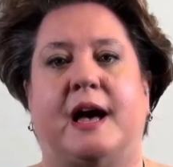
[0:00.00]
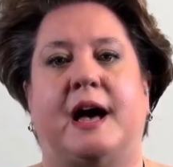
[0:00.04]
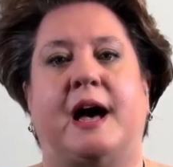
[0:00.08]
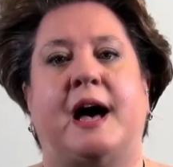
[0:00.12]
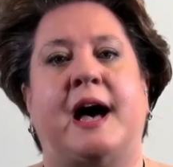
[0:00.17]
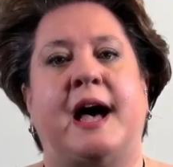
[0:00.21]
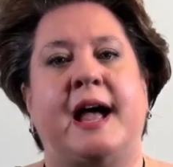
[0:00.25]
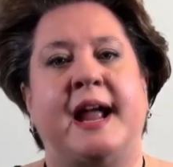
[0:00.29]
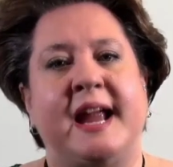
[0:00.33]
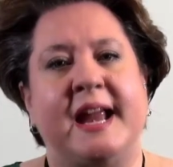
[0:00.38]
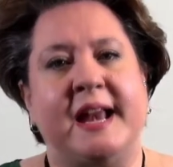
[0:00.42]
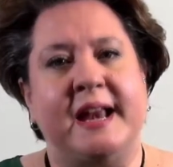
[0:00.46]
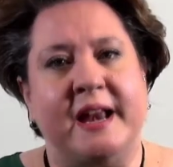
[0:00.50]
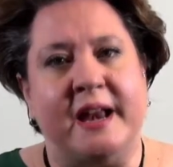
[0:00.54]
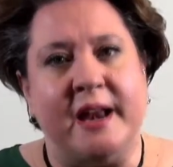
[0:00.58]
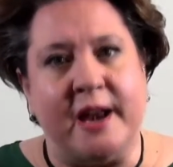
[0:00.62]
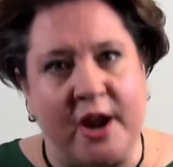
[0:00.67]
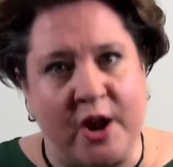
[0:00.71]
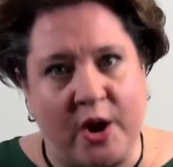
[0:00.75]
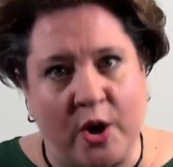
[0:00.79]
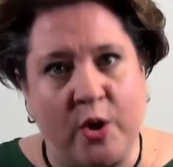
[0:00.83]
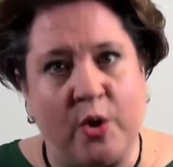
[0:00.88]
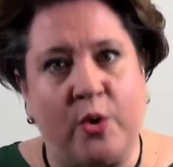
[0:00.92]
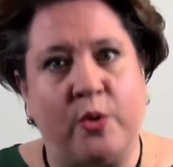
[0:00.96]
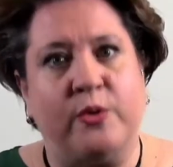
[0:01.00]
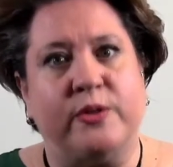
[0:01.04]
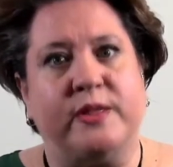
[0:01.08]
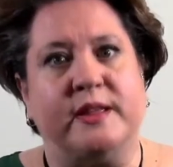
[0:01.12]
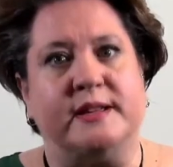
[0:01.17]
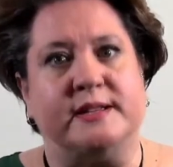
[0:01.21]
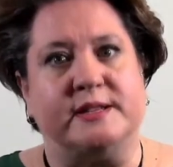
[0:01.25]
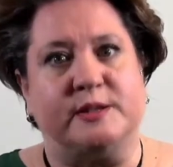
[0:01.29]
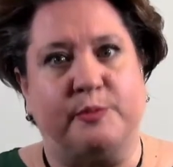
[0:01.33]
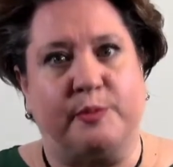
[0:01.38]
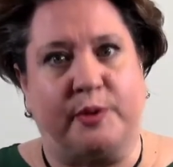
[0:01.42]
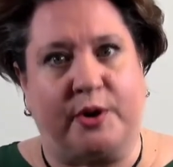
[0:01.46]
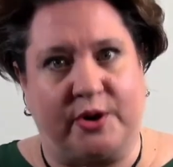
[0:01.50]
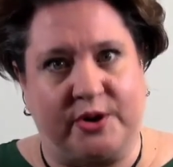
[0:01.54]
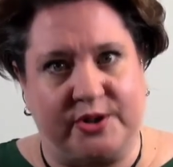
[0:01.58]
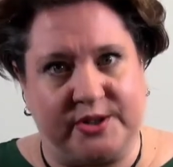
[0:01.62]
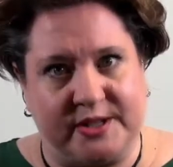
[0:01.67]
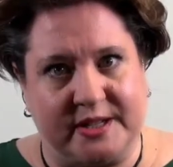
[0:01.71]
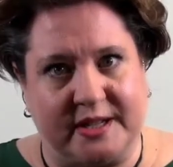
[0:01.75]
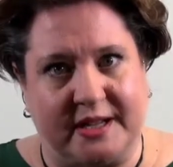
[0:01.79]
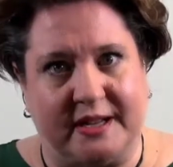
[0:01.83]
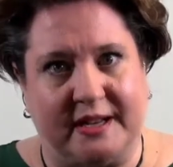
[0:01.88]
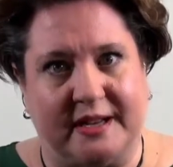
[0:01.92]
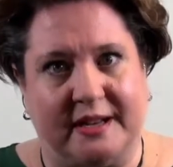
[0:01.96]
I know this
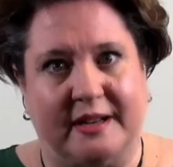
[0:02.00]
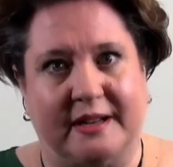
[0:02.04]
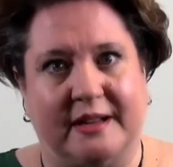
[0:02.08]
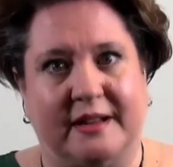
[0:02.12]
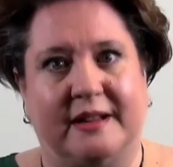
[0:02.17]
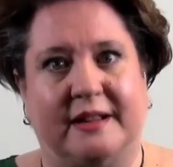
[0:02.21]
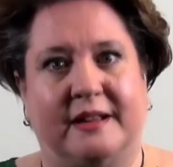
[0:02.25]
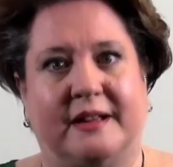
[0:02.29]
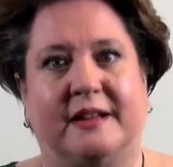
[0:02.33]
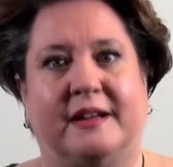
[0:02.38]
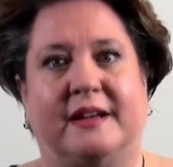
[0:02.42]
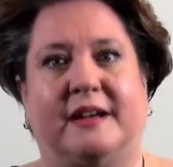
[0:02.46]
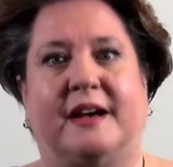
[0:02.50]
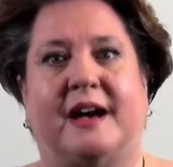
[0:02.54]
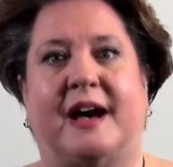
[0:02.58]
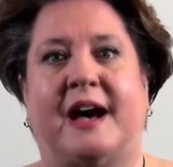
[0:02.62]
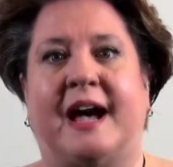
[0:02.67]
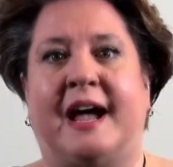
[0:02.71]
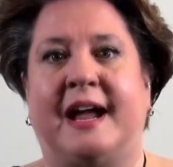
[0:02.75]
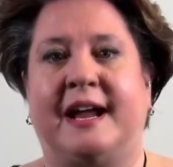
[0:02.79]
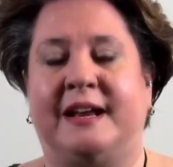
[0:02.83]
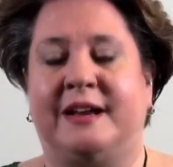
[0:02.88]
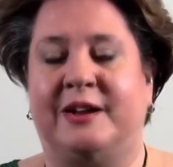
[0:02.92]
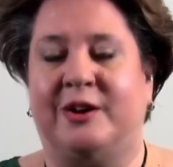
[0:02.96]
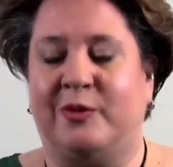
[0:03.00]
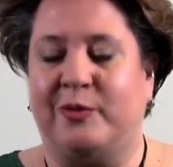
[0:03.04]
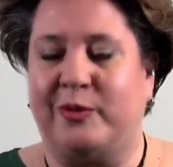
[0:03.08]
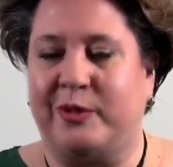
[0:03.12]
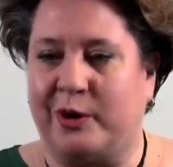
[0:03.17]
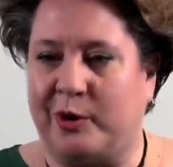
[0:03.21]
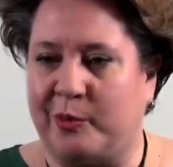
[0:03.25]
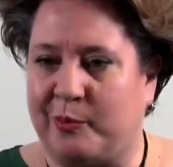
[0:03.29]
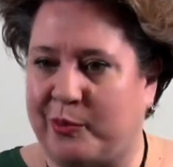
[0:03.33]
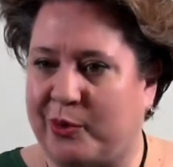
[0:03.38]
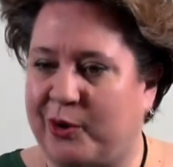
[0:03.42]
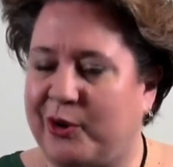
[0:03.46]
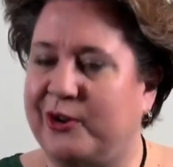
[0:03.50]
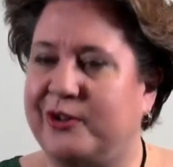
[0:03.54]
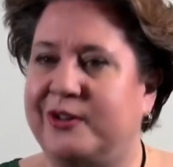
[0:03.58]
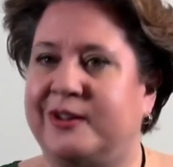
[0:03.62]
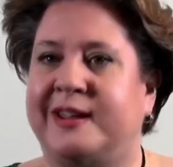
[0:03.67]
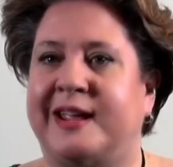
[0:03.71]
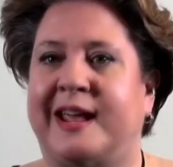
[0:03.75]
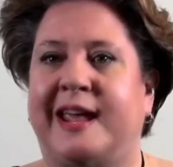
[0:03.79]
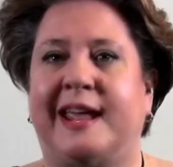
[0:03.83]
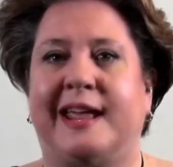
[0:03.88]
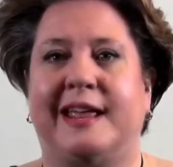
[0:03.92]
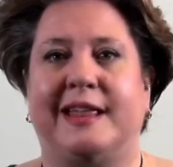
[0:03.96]
person. I know their
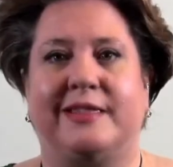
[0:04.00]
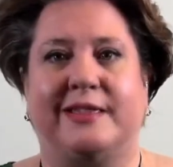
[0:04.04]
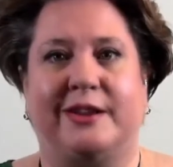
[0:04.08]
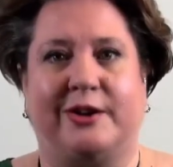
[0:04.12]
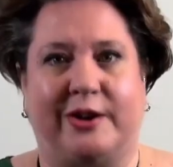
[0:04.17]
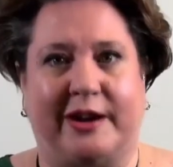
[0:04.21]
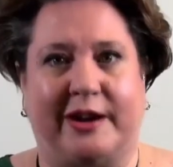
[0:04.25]
birthday, their